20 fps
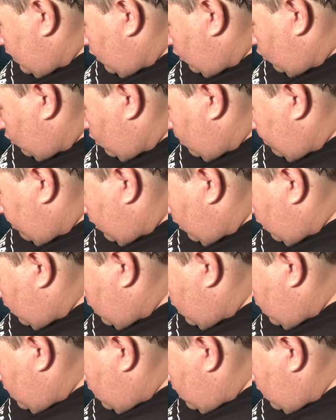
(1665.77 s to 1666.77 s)
tour
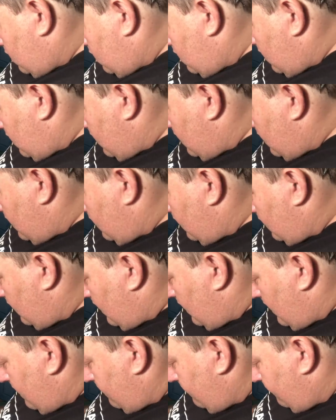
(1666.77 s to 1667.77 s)
book,
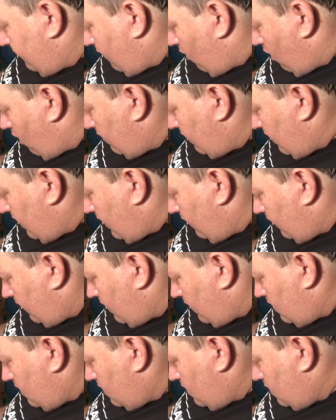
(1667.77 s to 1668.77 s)
Life Art
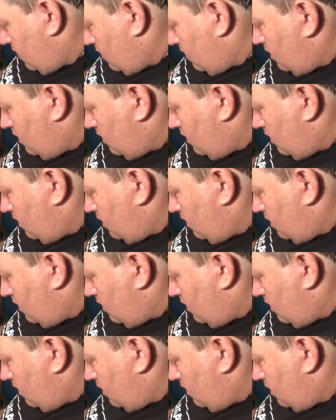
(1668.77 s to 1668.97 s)
Area.